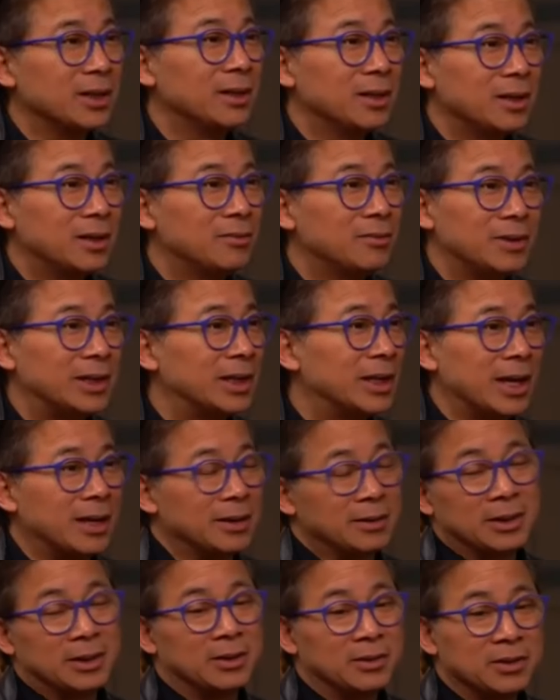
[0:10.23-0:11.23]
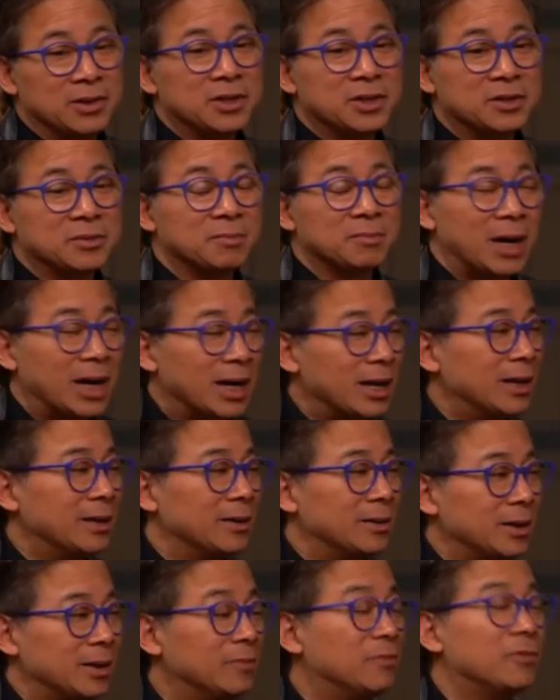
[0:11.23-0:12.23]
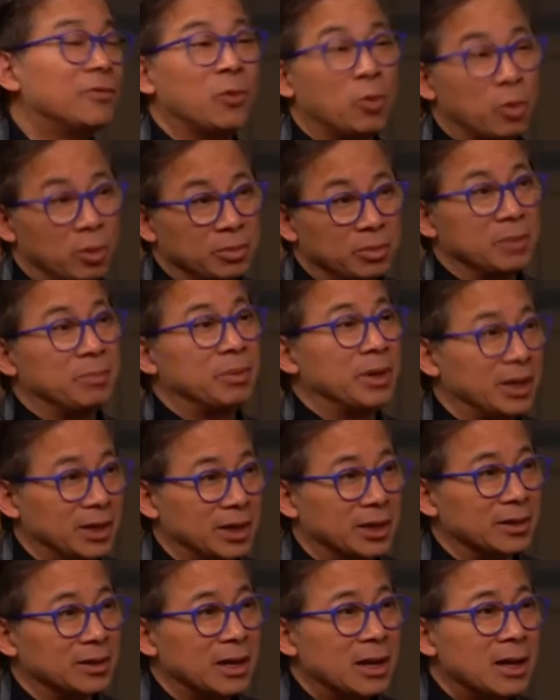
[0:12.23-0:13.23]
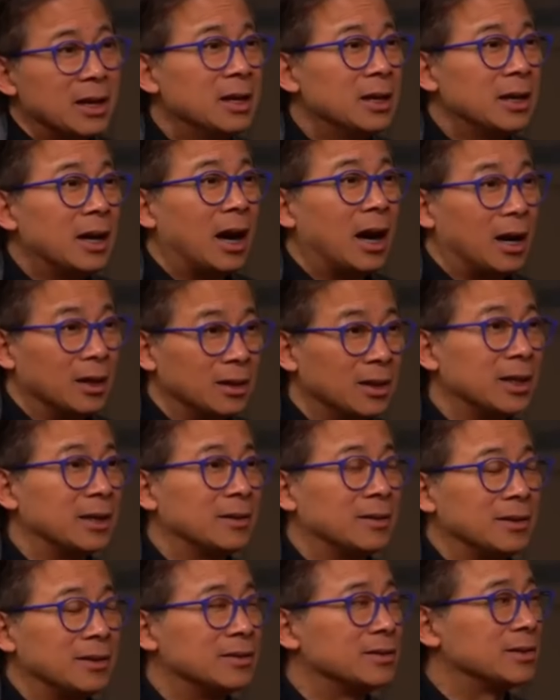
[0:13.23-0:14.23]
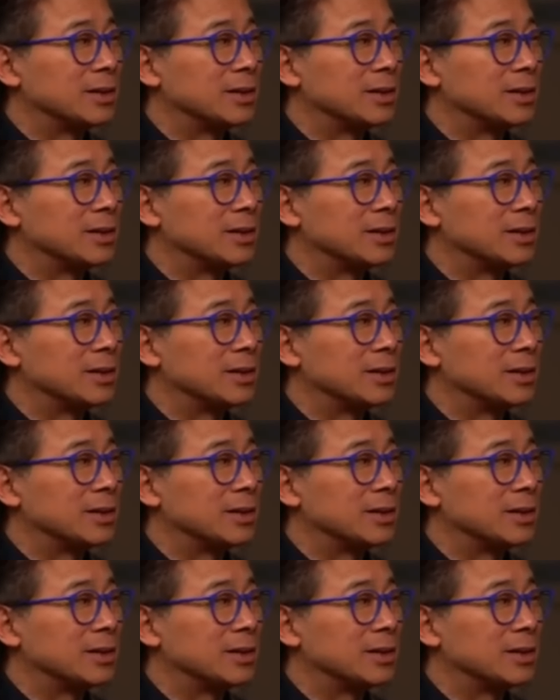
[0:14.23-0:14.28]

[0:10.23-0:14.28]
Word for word: love, and again, you know, this is my informed opinion. I like this